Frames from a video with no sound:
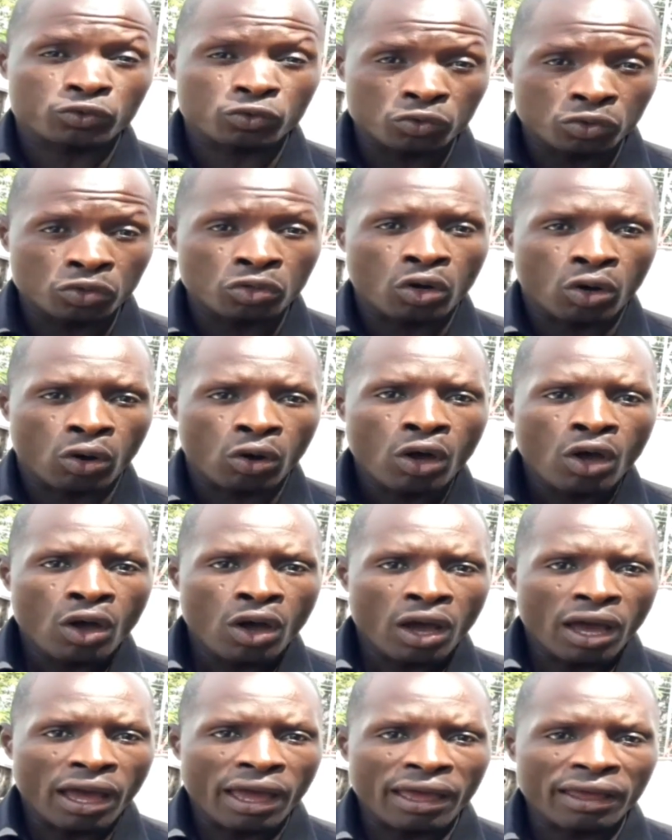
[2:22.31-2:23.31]
They want to
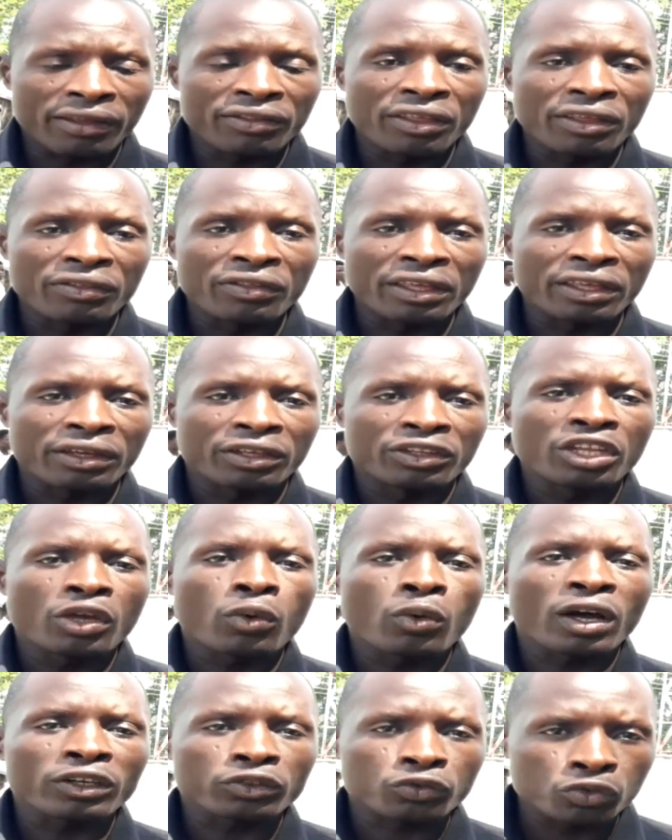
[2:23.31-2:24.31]
know
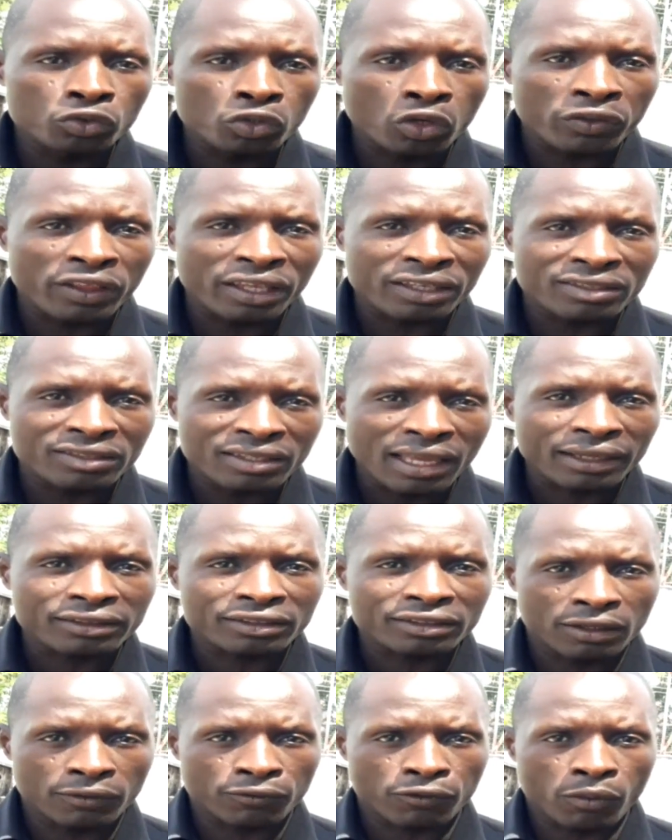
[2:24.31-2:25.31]
they want to know the
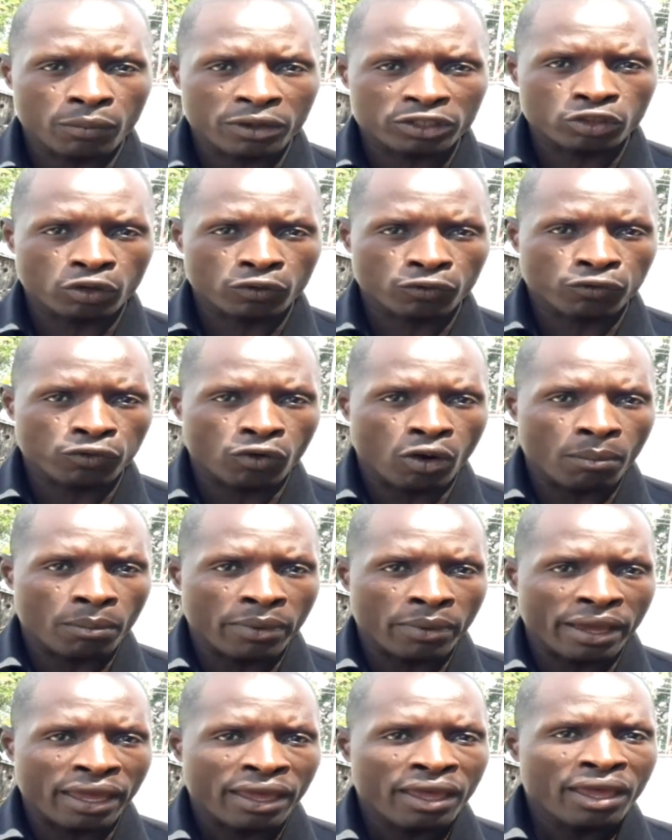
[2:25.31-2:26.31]
exact information
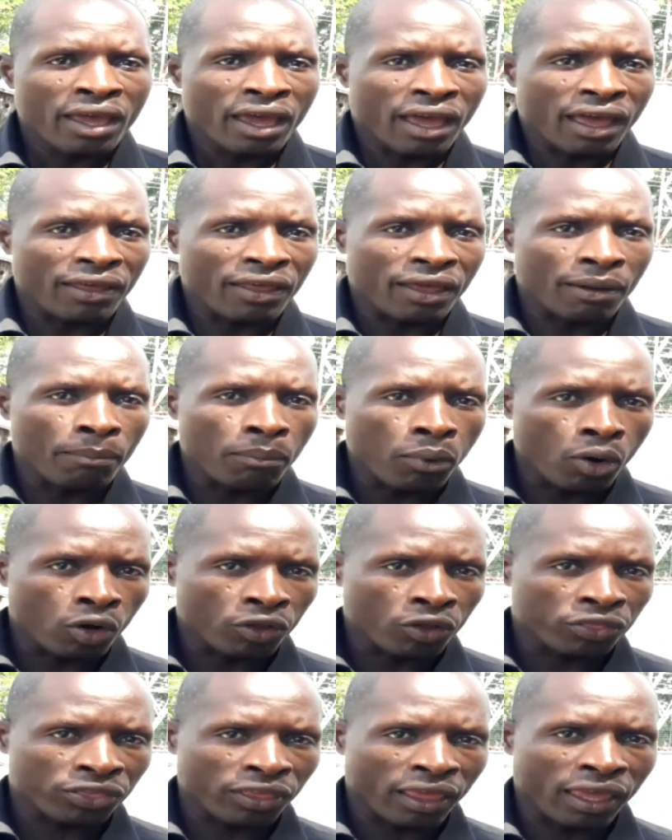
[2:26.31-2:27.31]
from
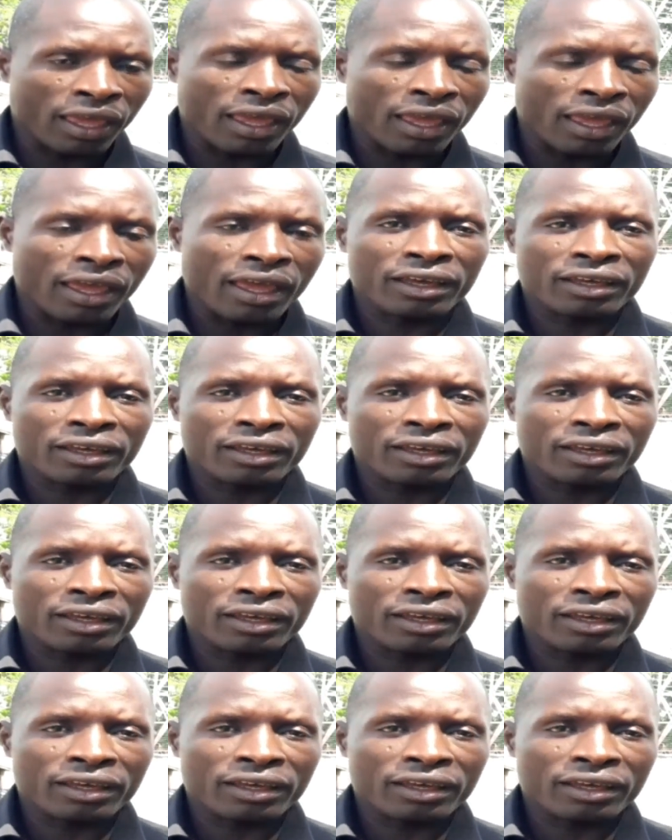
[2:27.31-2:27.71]
both